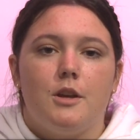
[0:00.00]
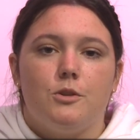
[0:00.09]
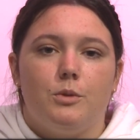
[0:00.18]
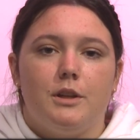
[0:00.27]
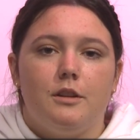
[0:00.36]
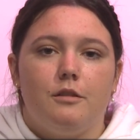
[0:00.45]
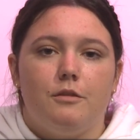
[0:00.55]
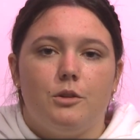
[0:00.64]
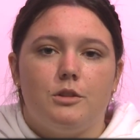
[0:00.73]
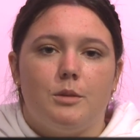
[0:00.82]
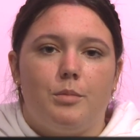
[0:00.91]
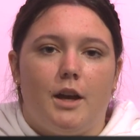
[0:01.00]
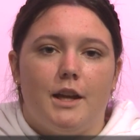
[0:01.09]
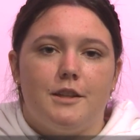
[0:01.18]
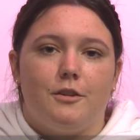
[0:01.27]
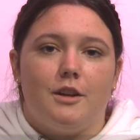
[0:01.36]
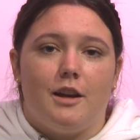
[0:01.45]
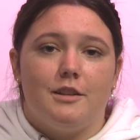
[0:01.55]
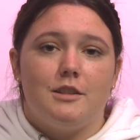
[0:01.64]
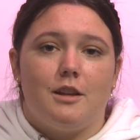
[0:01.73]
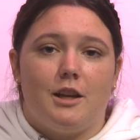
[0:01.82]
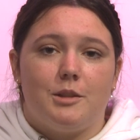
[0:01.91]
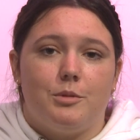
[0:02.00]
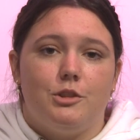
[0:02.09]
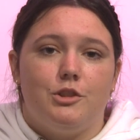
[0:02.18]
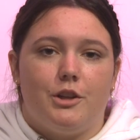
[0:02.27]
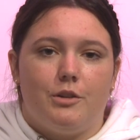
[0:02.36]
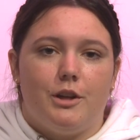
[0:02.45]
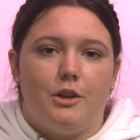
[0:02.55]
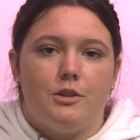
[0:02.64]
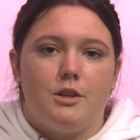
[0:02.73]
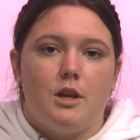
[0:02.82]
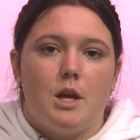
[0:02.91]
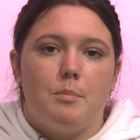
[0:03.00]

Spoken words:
Dwindling fuel supplies for Gaza's hospital generators